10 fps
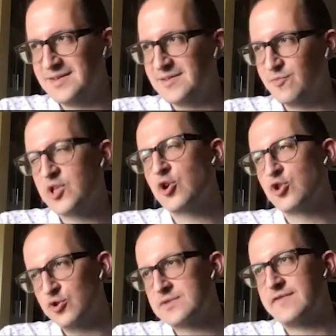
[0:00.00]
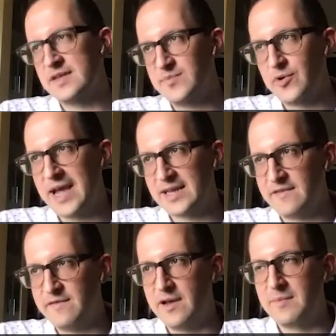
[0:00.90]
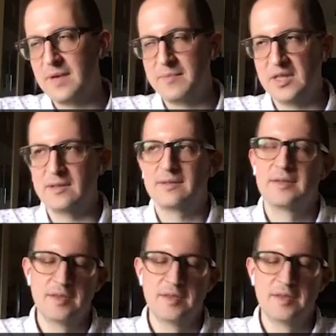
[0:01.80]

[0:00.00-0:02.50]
We don't use Facebook actively. I mean,